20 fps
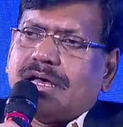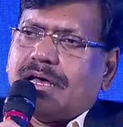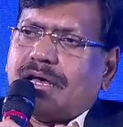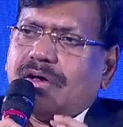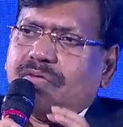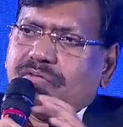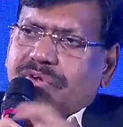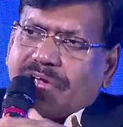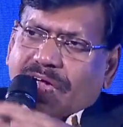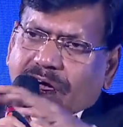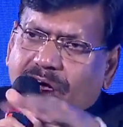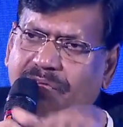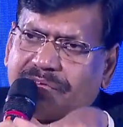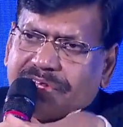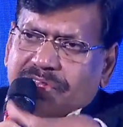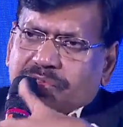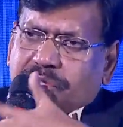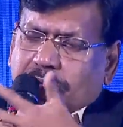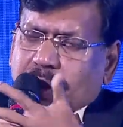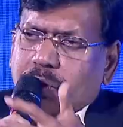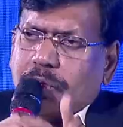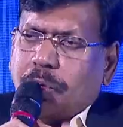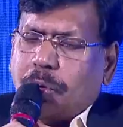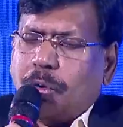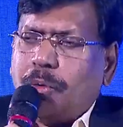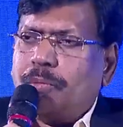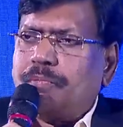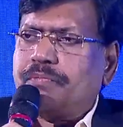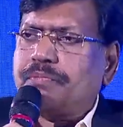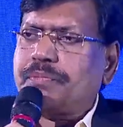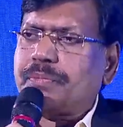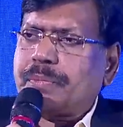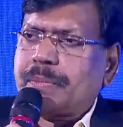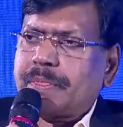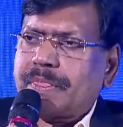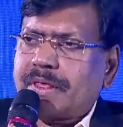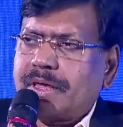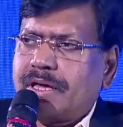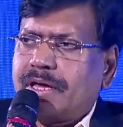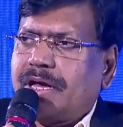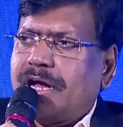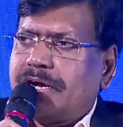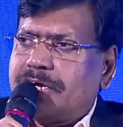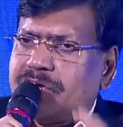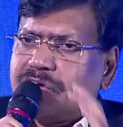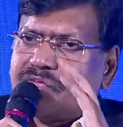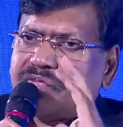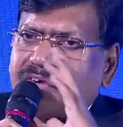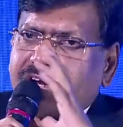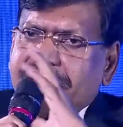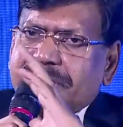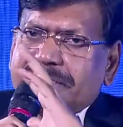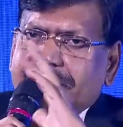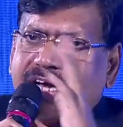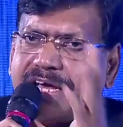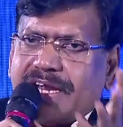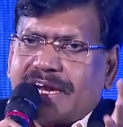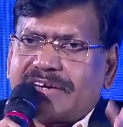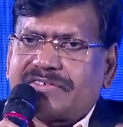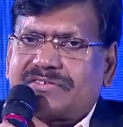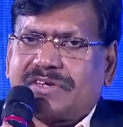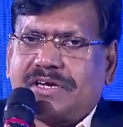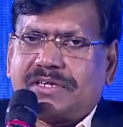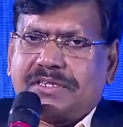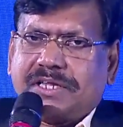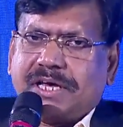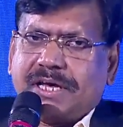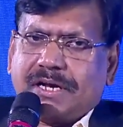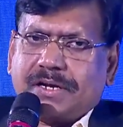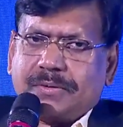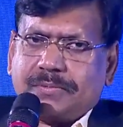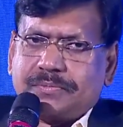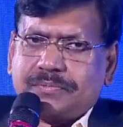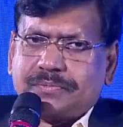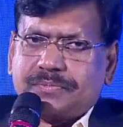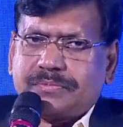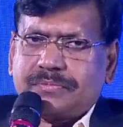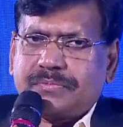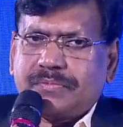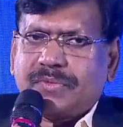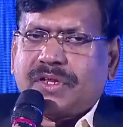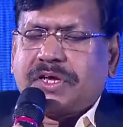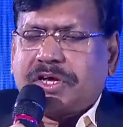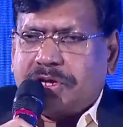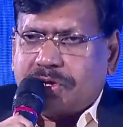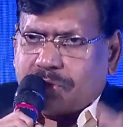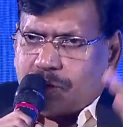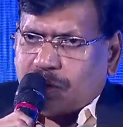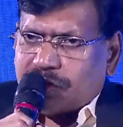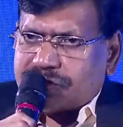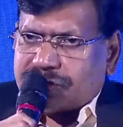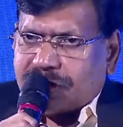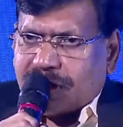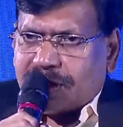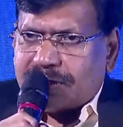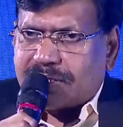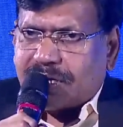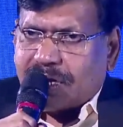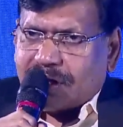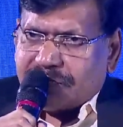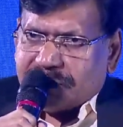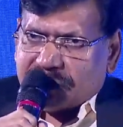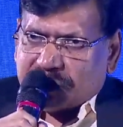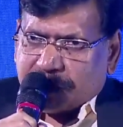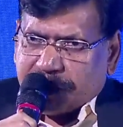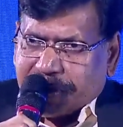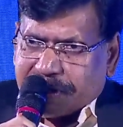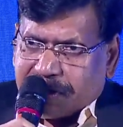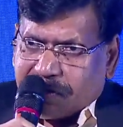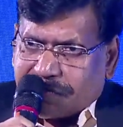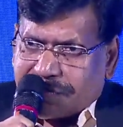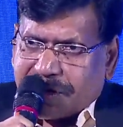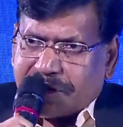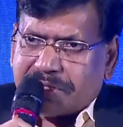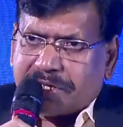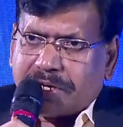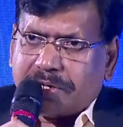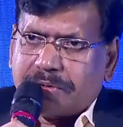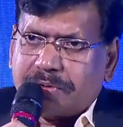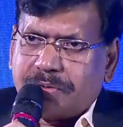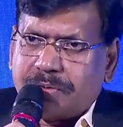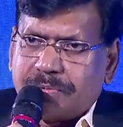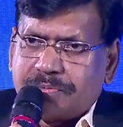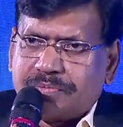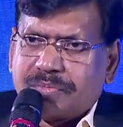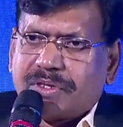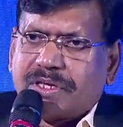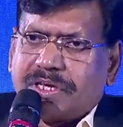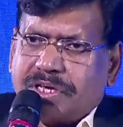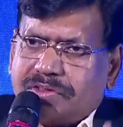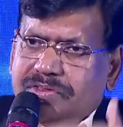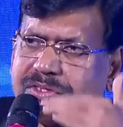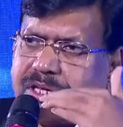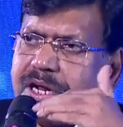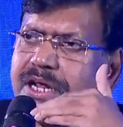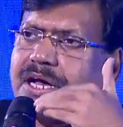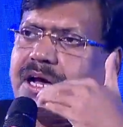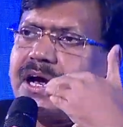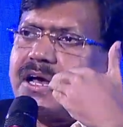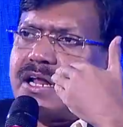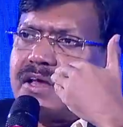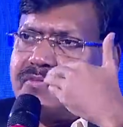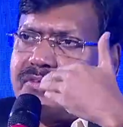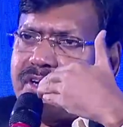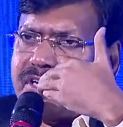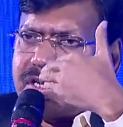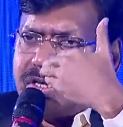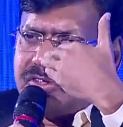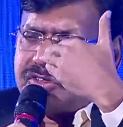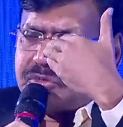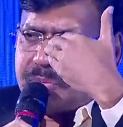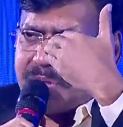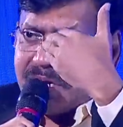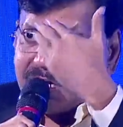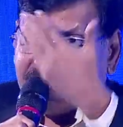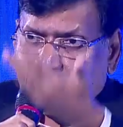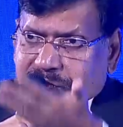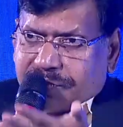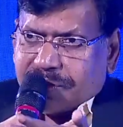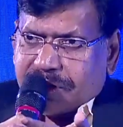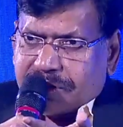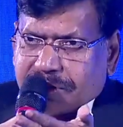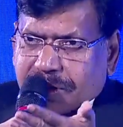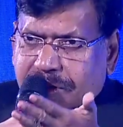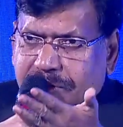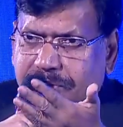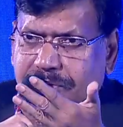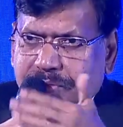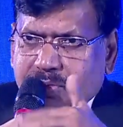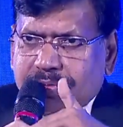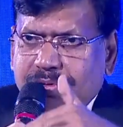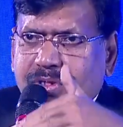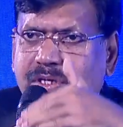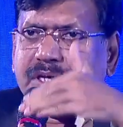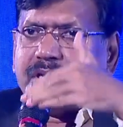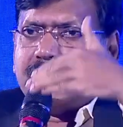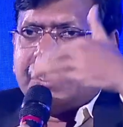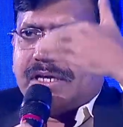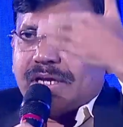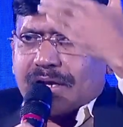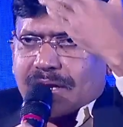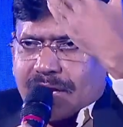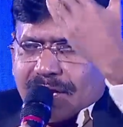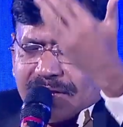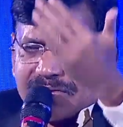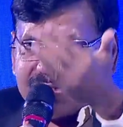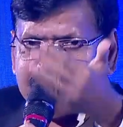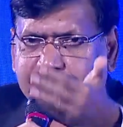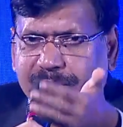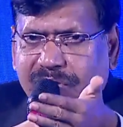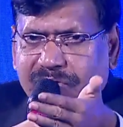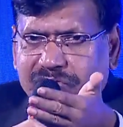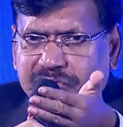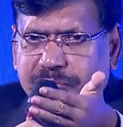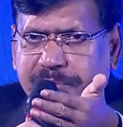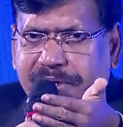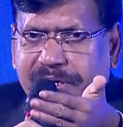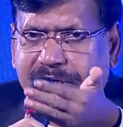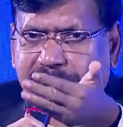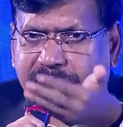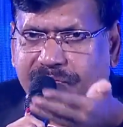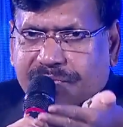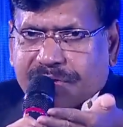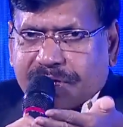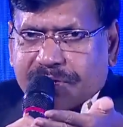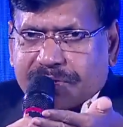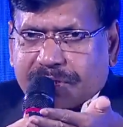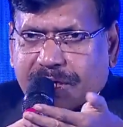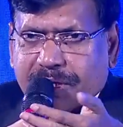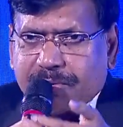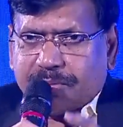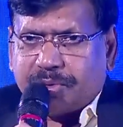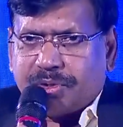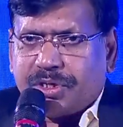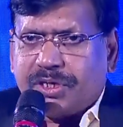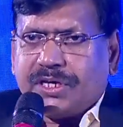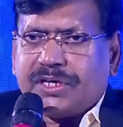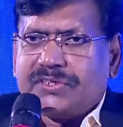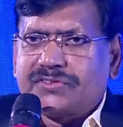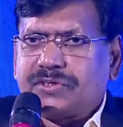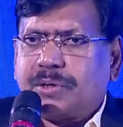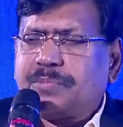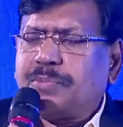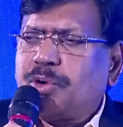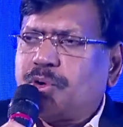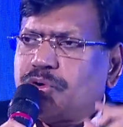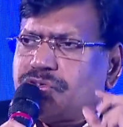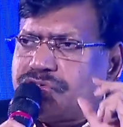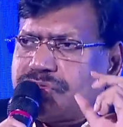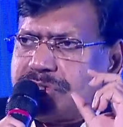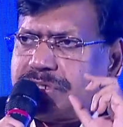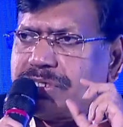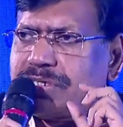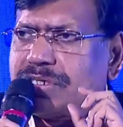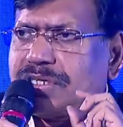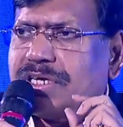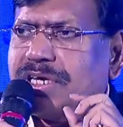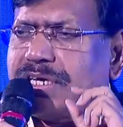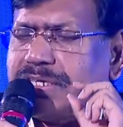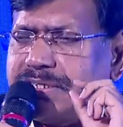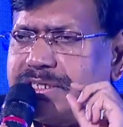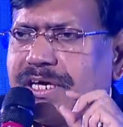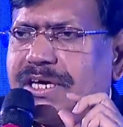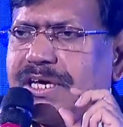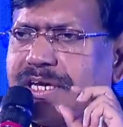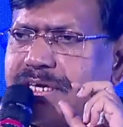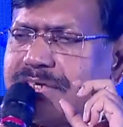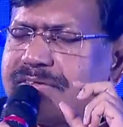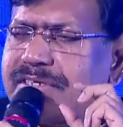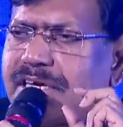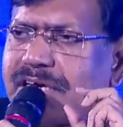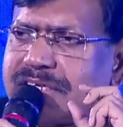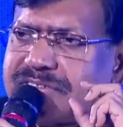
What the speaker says: we have in Telugu, different dialects are there. In Costa Andhra, we speak different Telugu. In Telangana, we speak different Telugu. In Rayalaseema, we speak different Telugu. Suppose there is a